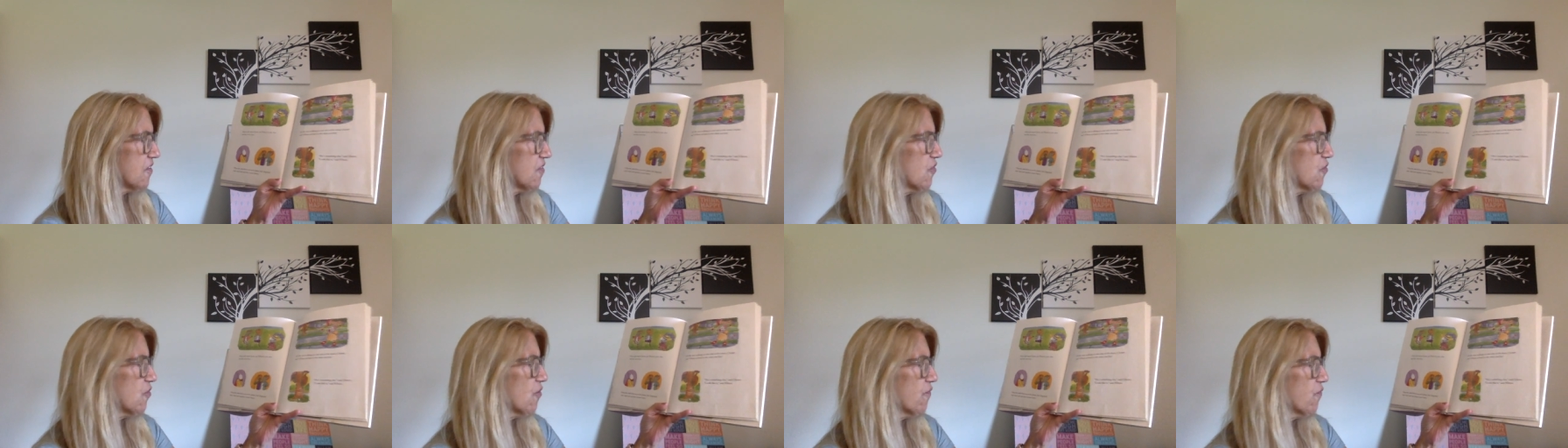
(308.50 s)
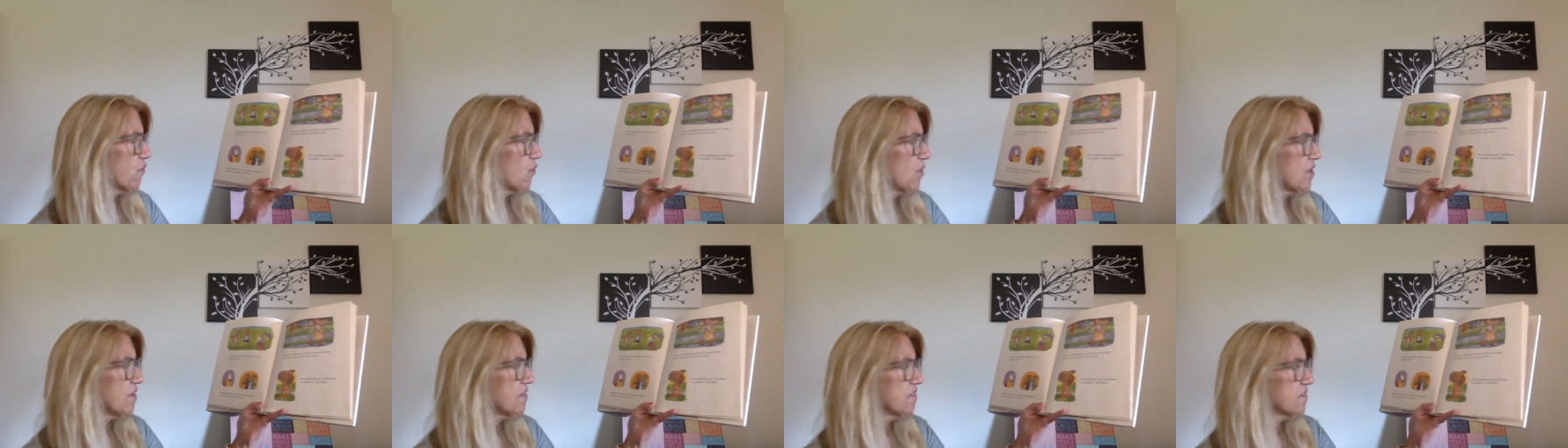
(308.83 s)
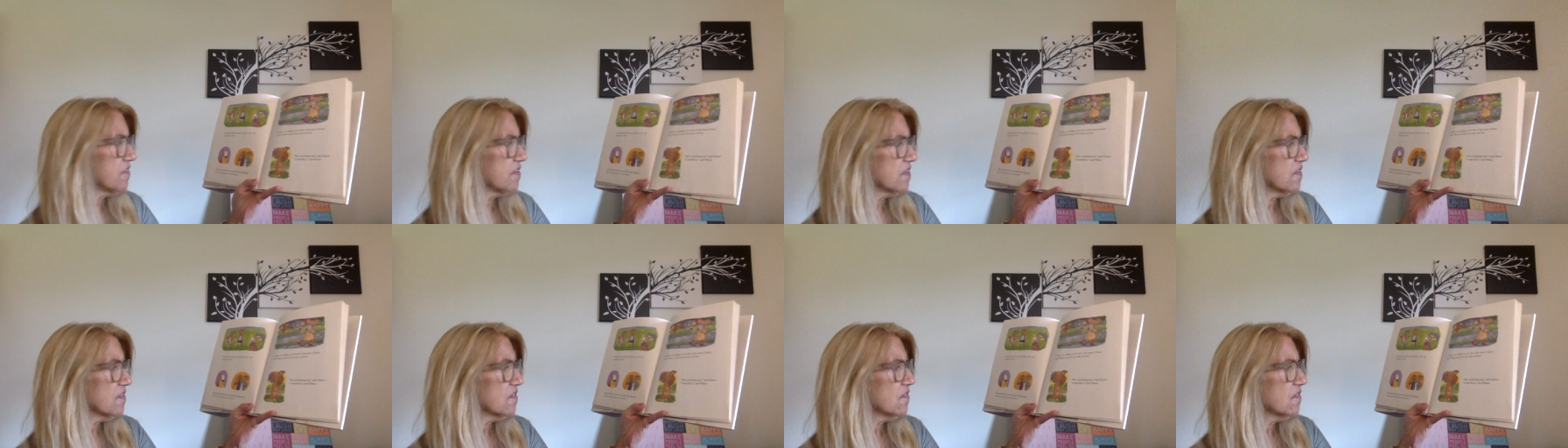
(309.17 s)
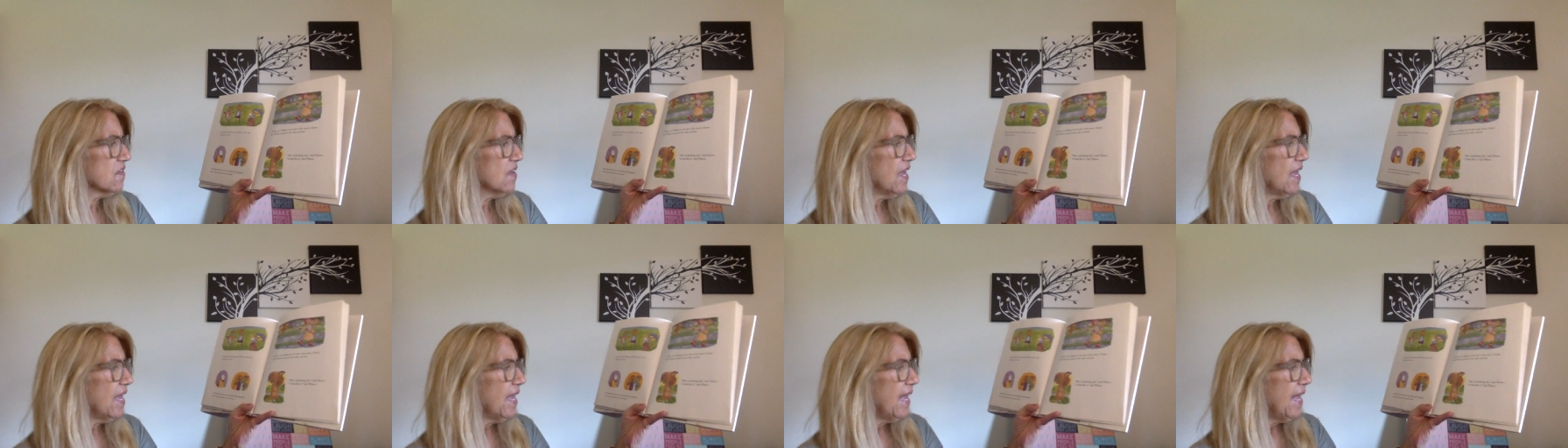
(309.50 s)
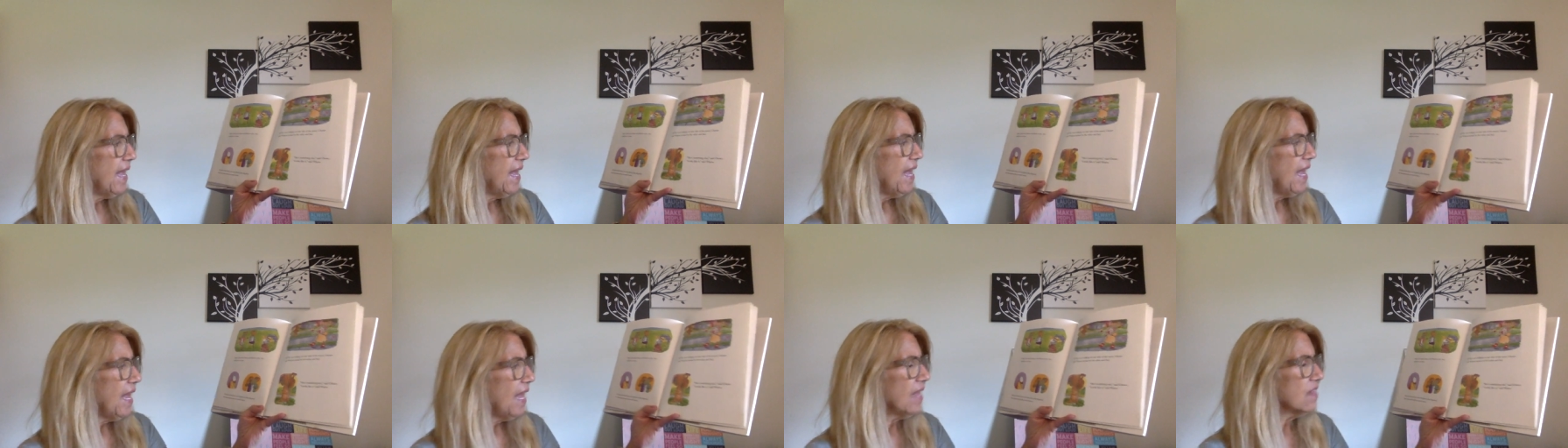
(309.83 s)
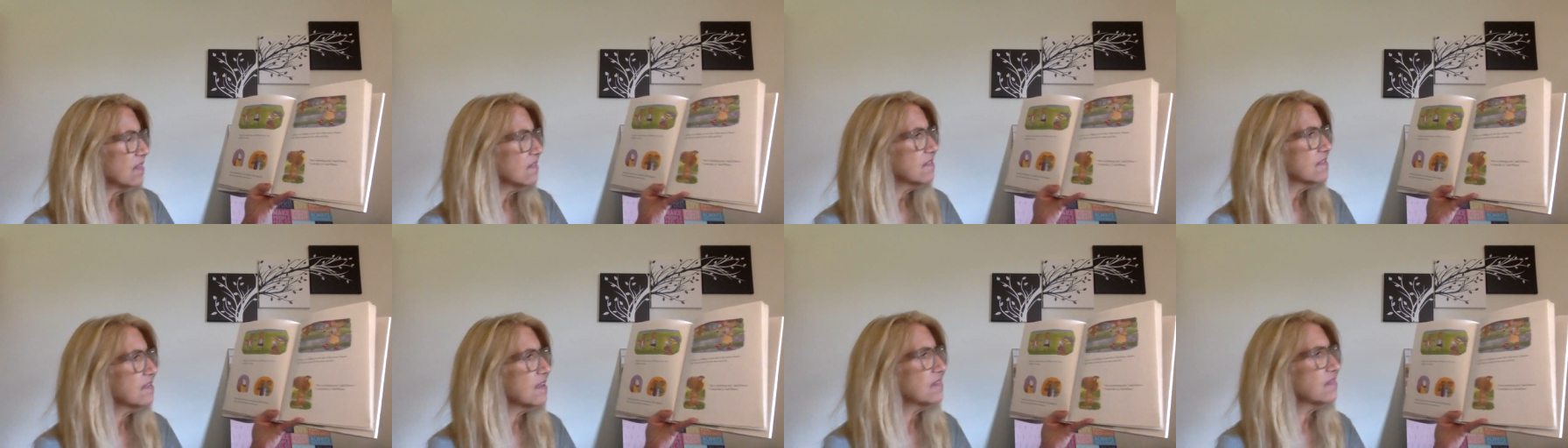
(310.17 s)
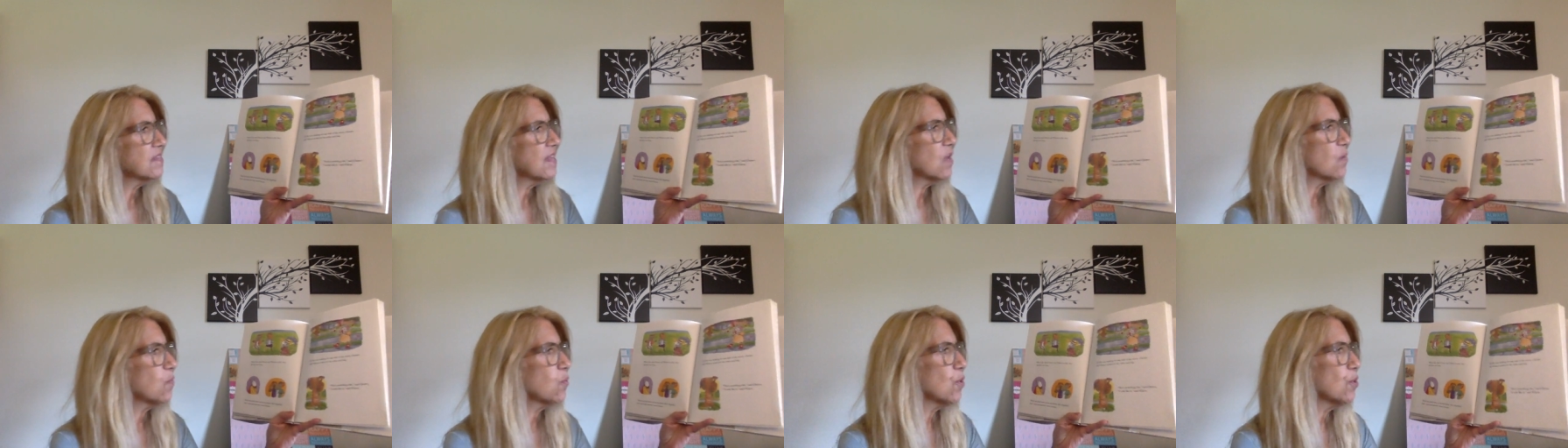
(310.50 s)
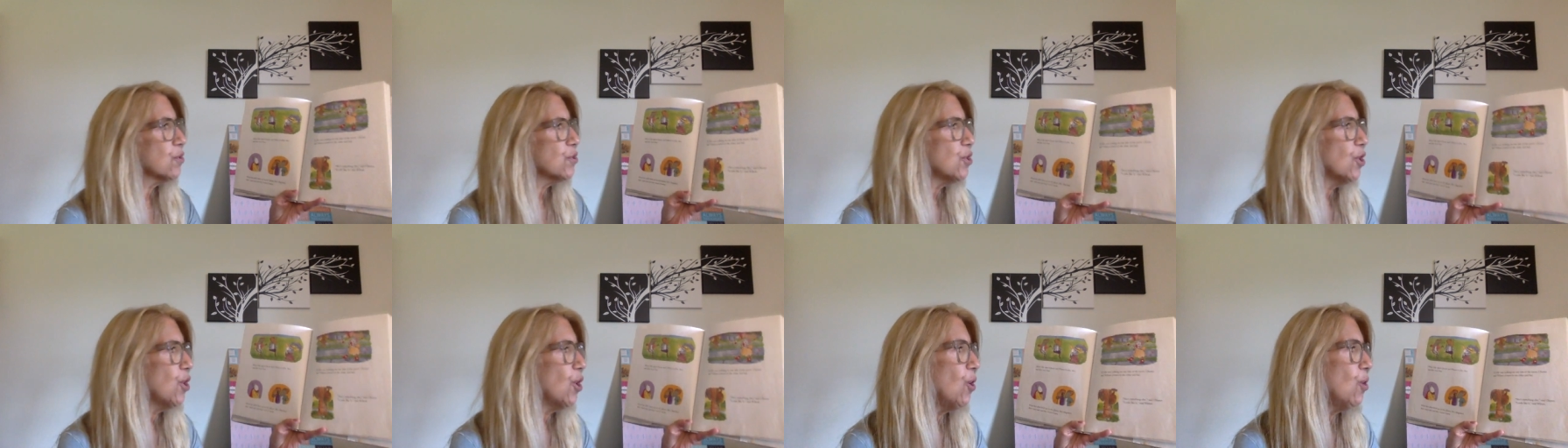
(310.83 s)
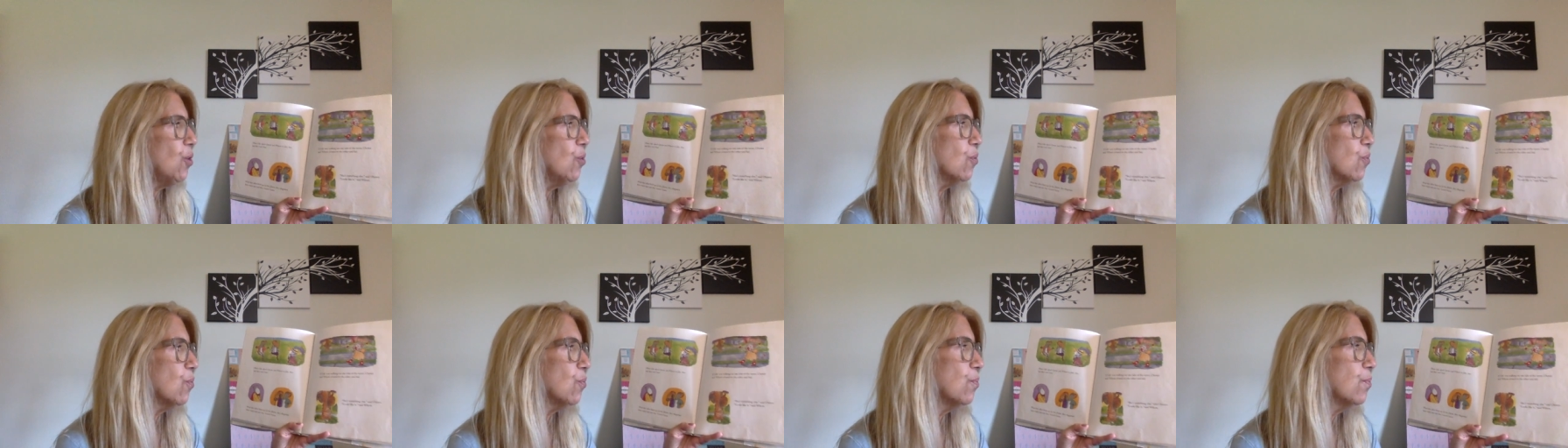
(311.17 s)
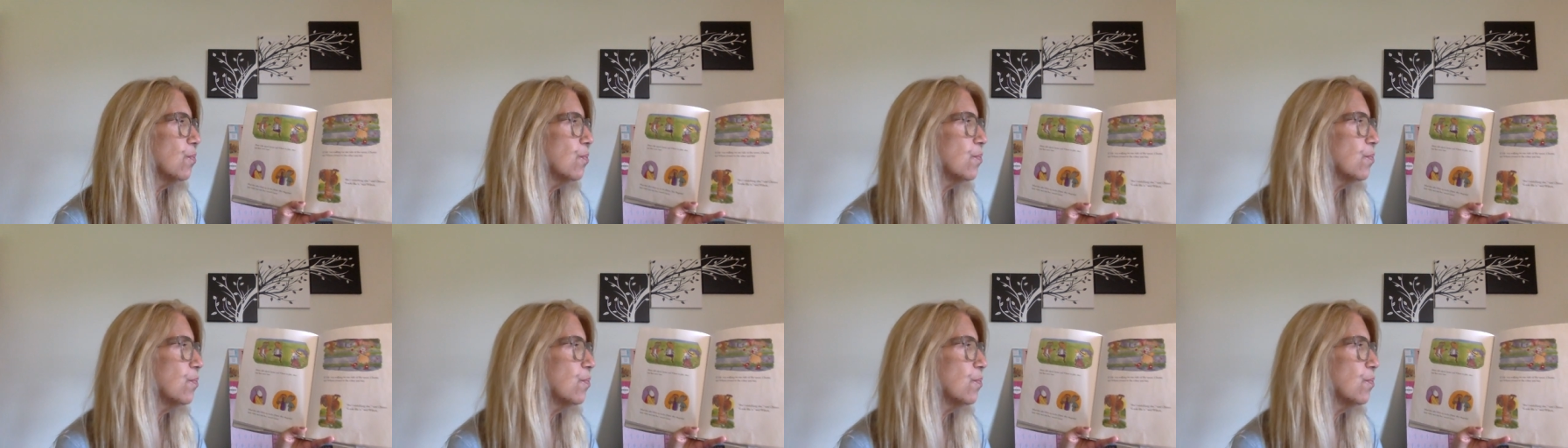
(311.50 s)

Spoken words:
their voices and said they weren't home.